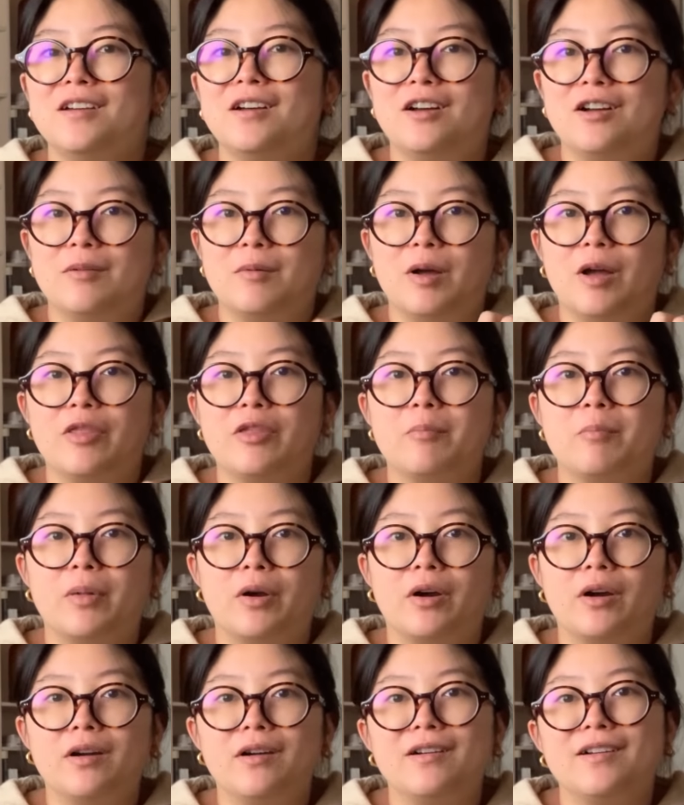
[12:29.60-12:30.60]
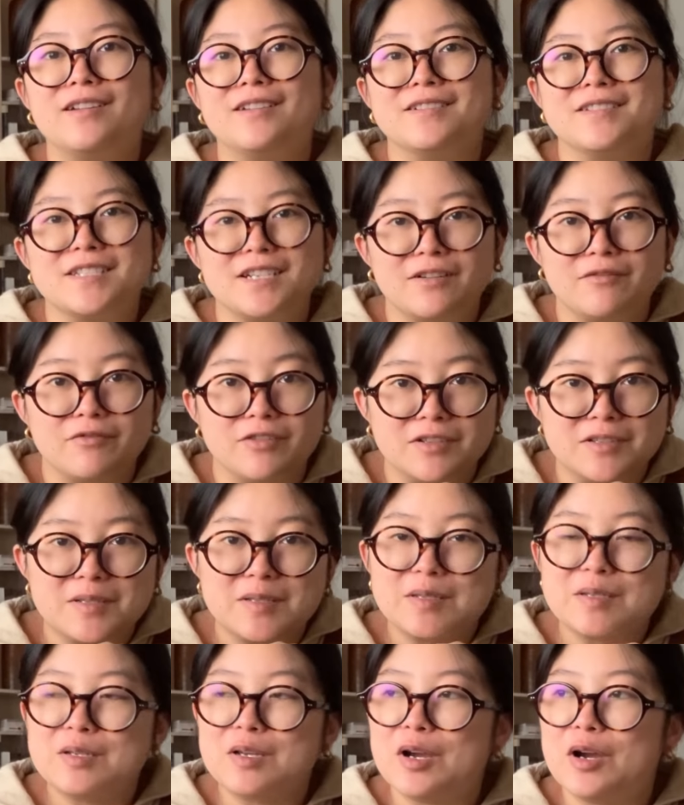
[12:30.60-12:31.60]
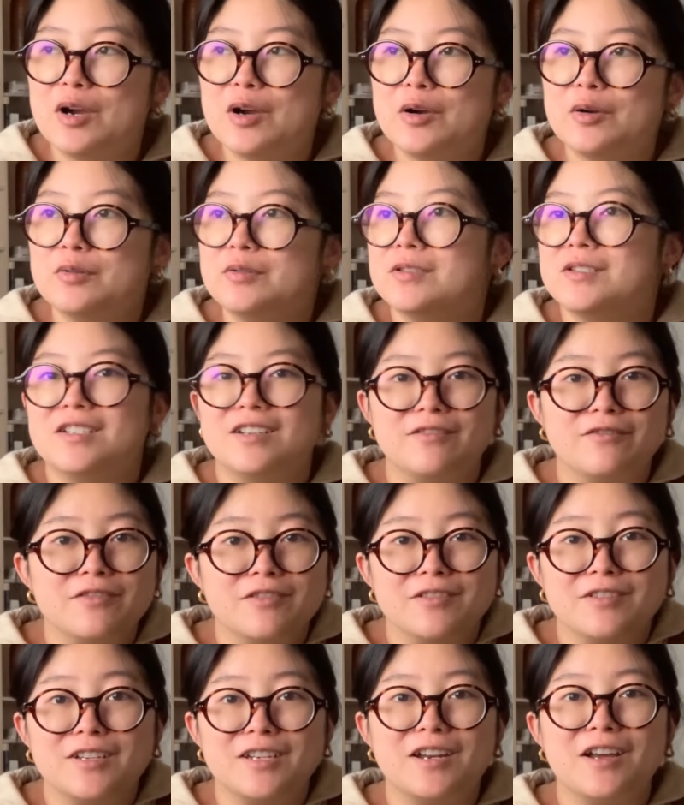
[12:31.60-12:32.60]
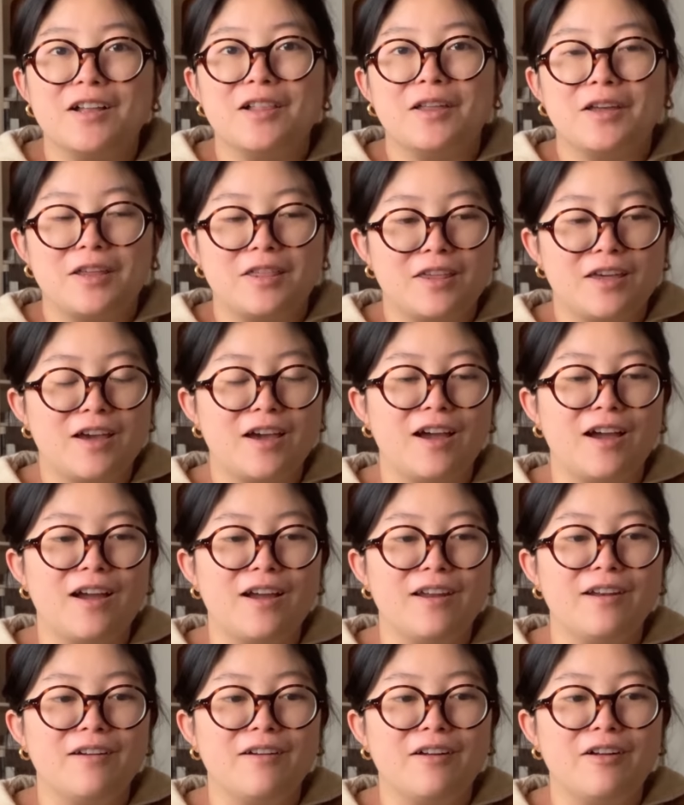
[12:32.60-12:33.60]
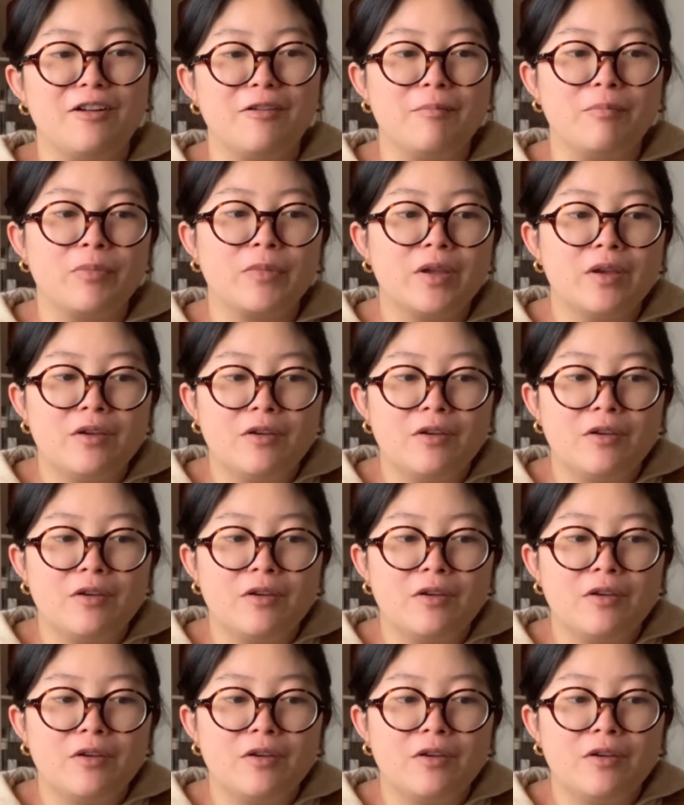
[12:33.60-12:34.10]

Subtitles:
on the BART in San Francisco. It's definitely not like that.